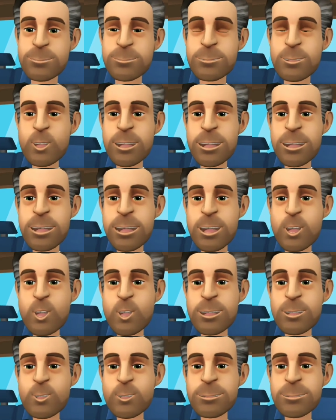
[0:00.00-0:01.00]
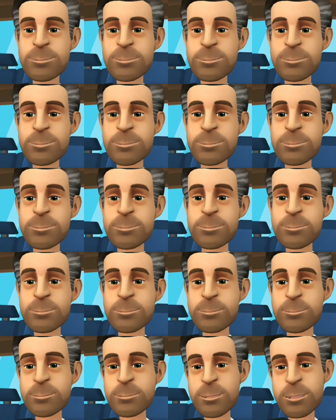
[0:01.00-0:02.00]
What is Turo?
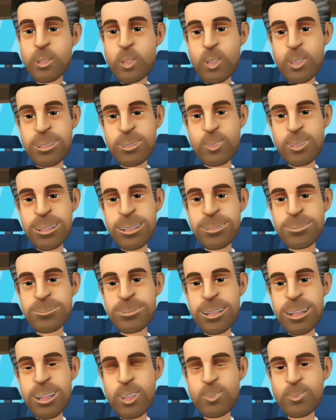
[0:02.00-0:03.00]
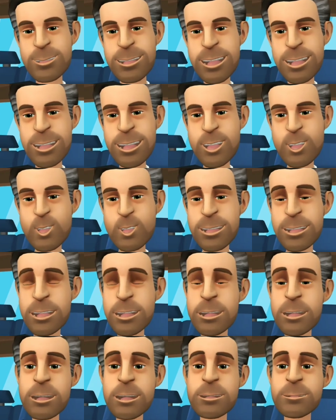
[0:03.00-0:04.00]
Turo is a peer-to-peer
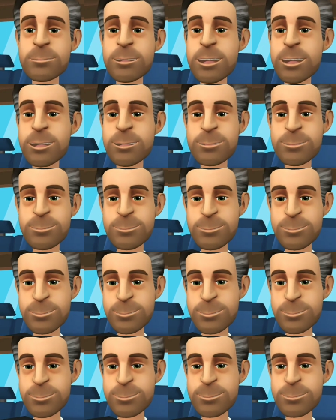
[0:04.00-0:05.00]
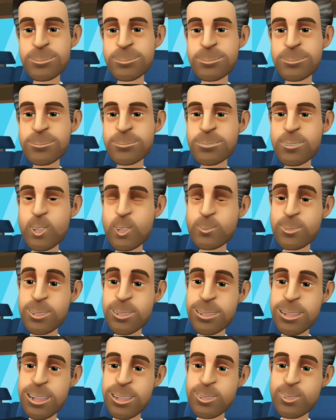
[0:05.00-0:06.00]
car-sharing company.
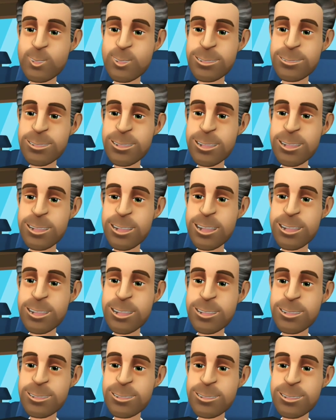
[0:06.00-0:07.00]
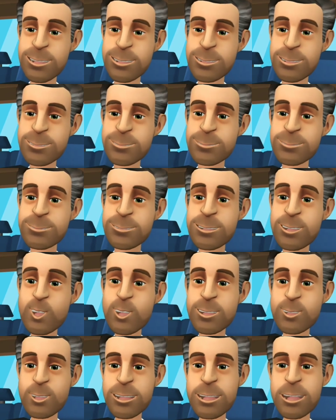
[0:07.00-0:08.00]
Formerly known as Relay Rides,
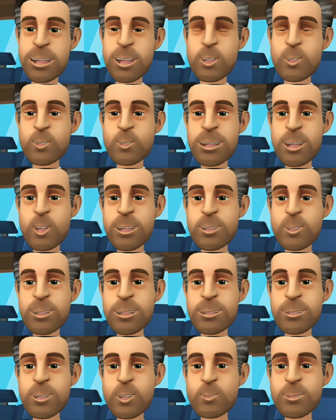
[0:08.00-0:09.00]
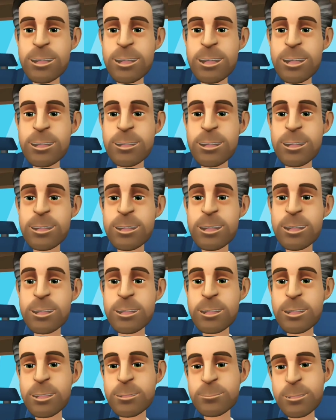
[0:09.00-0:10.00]
Turo allows car owners to make extra
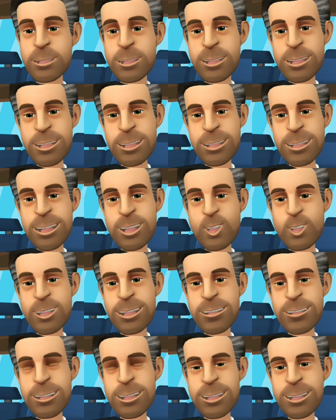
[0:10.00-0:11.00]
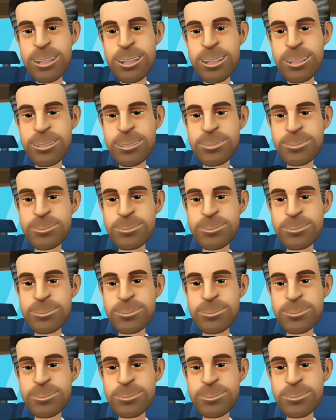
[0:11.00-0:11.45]
cash by renting out their vehicles,